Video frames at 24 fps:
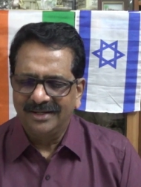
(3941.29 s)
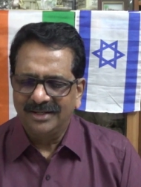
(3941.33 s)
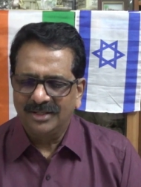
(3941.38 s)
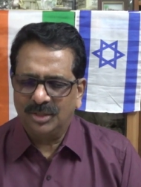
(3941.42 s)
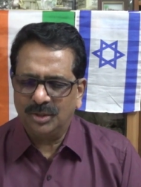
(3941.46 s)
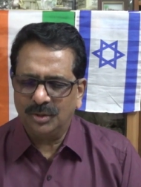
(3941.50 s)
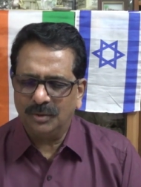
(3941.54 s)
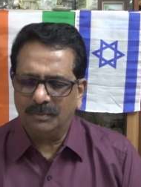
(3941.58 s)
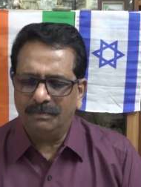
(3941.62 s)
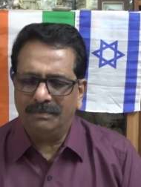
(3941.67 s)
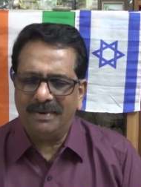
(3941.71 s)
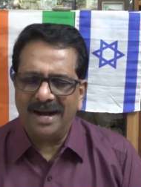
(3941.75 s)

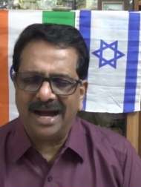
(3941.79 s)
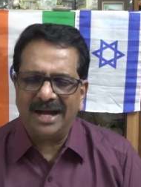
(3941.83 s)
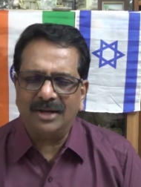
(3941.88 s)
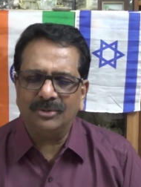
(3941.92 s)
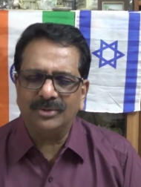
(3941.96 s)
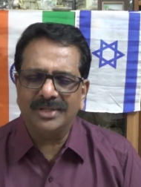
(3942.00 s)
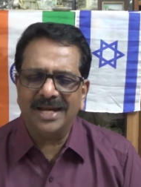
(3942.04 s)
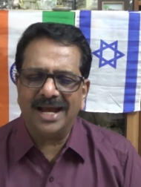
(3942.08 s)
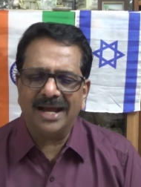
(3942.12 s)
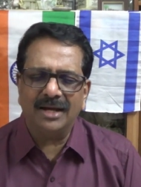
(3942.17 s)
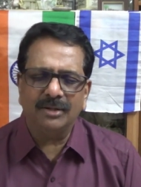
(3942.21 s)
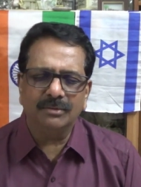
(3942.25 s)
to bow
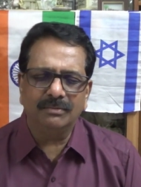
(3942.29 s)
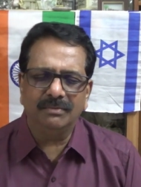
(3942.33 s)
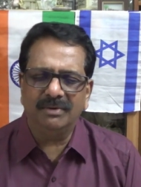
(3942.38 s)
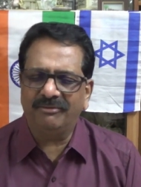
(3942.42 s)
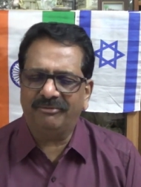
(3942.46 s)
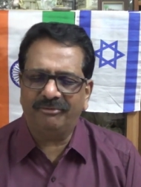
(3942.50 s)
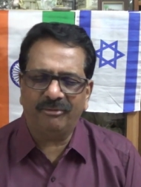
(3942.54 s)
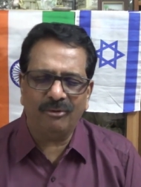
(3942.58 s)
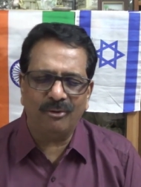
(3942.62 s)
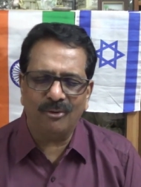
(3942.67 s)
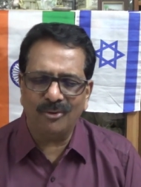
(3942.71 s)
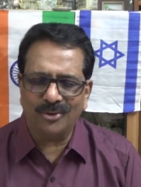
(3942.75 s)
down
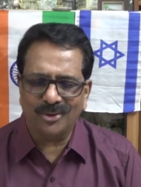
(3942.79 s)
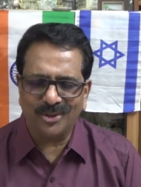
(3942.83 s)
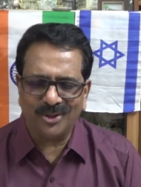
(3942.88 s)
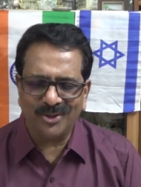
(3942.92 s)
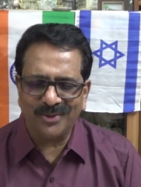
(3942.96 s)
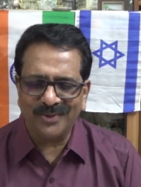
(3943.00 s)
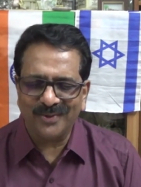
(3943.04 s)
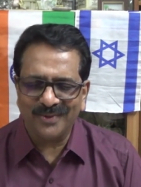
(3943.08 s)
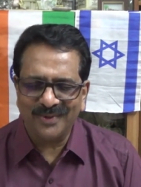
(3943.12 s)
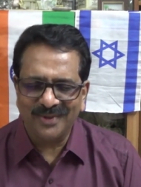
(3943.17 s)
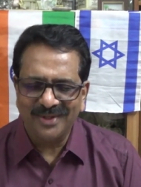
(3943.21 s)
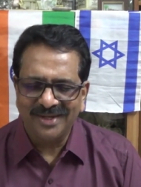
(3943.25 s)
before you
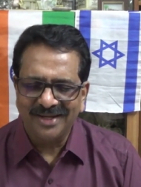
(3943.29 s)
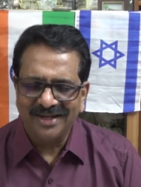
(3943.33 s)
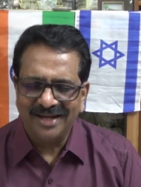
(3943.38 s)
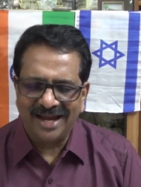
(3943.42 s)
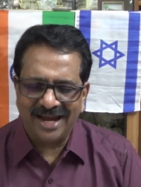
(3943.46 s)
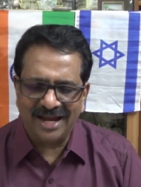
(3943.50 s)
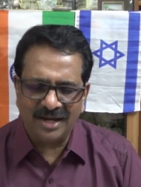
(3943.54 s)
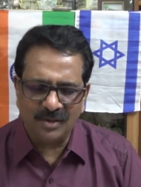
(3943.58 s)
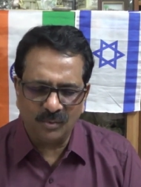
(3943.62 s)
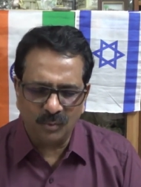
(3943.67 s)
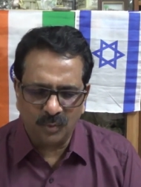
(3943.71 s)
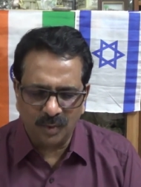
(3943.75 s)

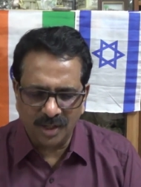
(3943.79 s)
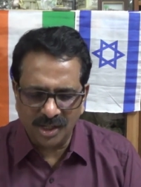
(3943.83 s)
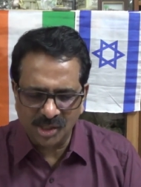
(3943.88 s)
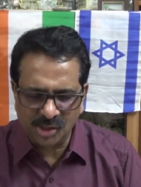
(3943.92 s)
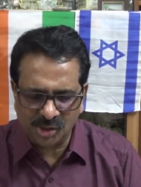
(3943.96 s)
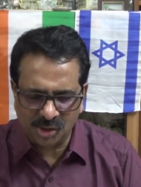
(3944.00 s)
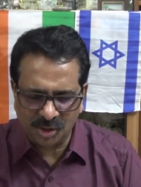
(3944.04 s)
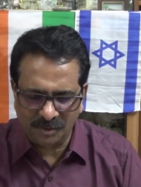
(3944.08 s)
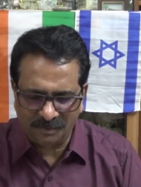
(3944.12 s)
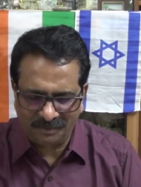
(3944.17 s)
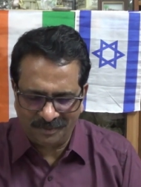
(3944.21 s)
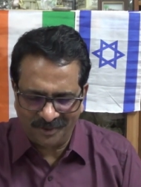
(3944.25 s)
and
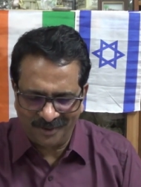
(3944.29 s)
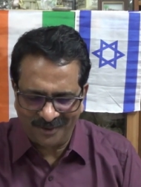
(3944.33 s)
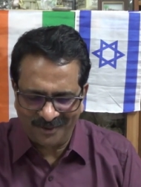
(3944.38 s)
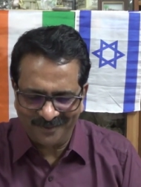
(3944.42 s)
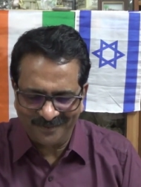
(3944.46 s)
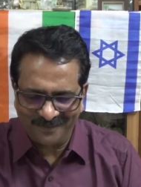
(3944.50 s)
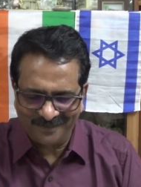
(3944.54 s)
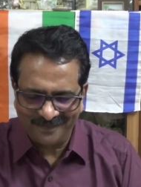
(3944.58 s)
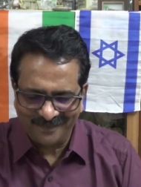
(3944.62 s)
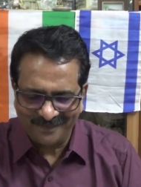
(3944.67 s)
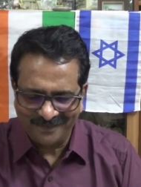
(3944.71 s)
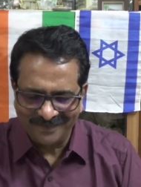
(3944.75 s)
worship
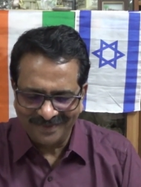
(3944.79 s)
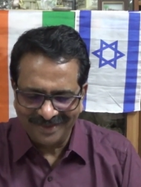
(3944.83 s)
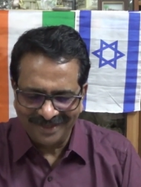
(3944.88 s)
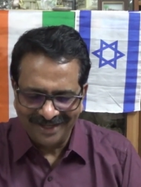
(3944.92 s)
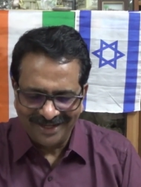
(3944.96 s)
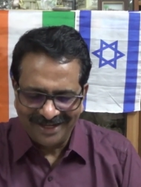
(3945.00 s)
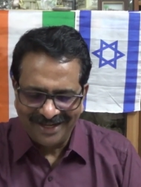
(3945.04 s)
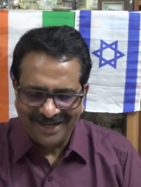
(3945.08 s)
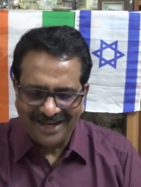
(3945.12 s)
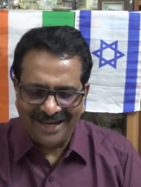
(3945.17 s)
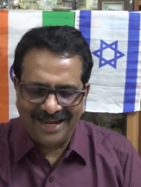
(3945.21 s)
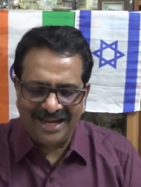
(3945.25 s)

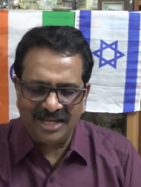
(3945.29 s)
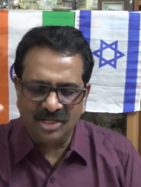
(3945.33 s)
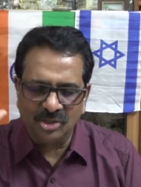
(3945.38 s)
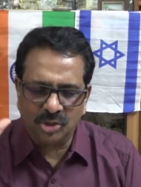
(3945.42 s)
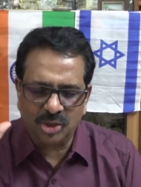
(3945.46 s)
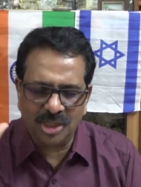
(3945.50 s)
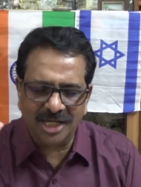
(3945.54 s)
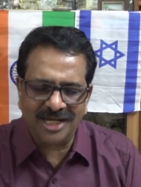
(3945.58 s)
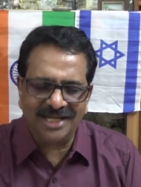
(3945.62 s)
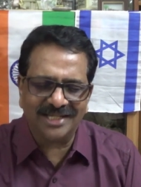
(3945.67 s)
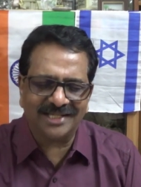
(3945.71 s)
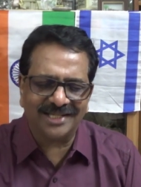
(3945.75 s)
you. In
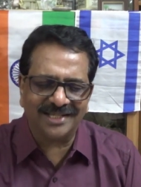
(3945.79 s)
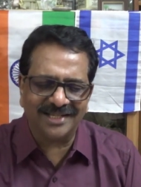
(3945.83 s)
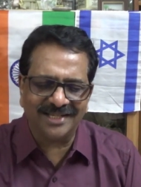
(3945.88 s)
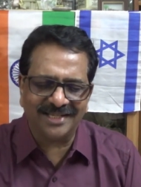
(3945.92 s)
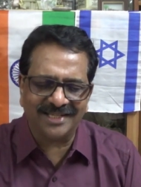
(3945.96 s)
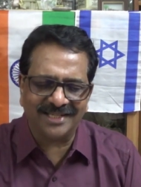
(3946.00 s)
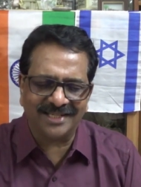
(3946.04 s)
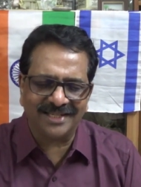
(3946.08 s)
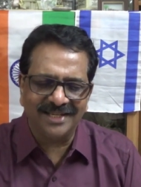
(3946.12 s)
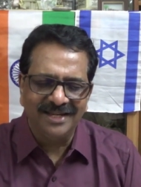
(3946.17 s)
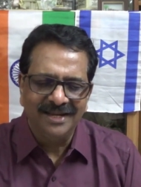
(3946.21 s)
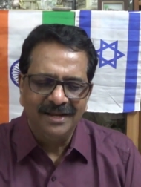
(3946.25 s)

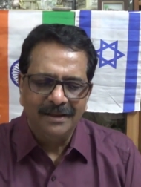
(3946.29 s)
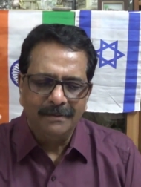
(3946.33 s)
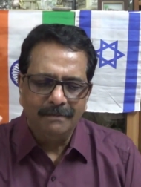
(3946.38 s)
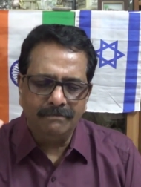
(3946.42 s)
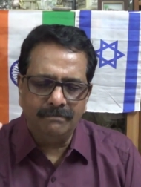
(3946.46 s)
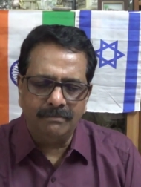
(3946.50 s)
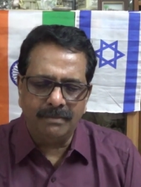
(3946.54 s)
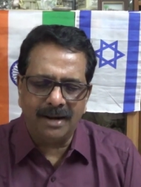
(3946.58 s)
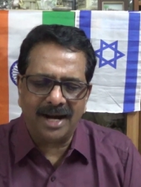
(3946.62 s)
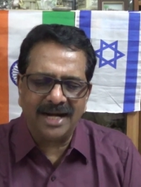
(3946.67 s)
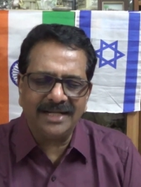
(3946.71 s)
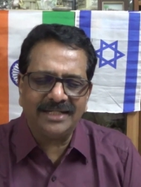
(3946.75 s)
Jesus'
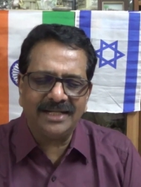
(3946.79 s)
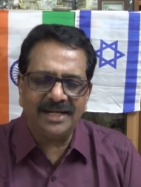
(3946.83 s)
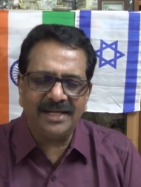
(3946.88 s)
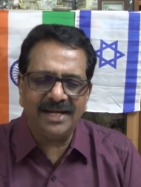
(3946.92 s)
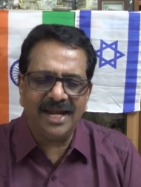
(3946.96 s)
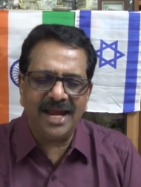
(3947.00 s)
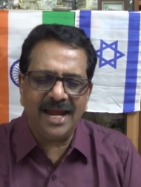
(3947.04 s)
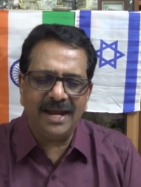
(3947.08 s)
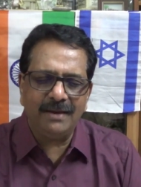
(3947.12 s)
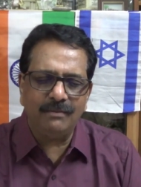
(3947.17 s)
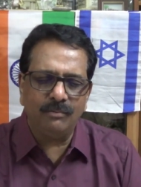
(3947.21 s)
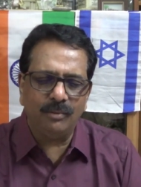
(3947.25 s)
mighty
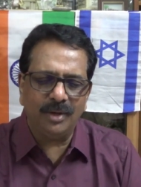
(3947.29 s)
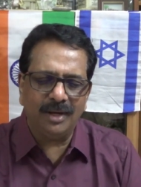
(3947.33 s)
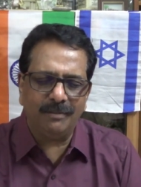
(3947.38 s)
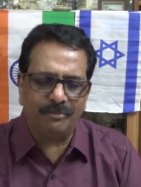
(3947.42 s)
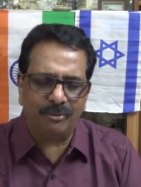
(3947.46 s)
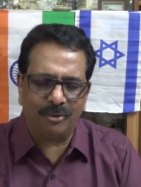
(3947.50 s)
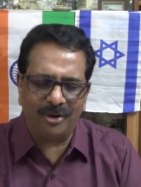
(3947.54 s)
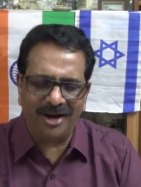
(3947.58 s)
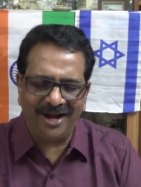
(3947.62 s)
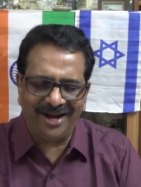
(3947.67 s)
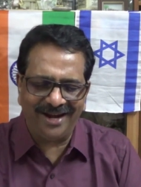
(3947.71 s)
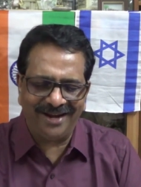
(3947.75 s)
name we
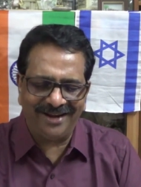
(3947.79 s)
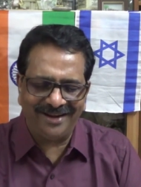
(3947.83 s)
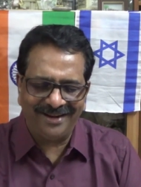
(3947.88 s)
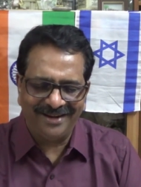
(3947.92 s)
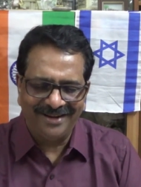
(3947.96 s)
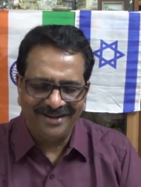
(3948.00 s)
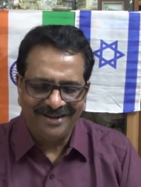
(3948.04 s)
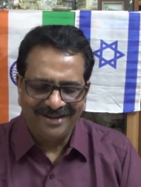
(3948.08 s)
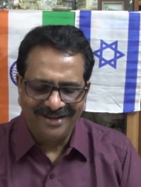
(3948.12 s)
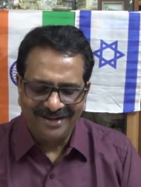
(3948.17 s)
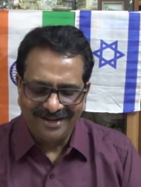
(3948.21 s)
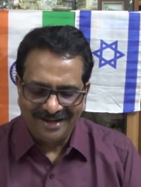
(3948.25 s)
pray.
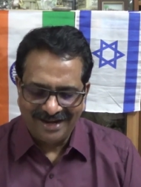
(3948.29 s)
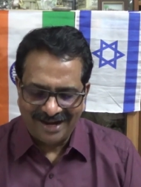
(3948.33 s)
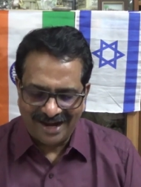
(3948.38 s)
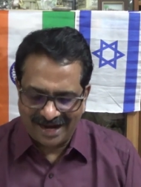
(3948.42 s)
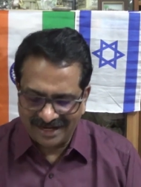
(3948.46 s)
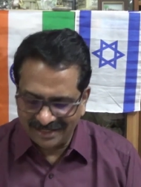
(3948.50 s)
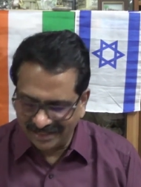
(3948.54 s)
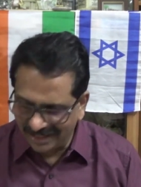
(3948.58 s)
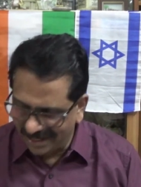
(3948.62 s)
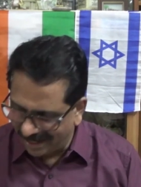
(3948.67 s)
And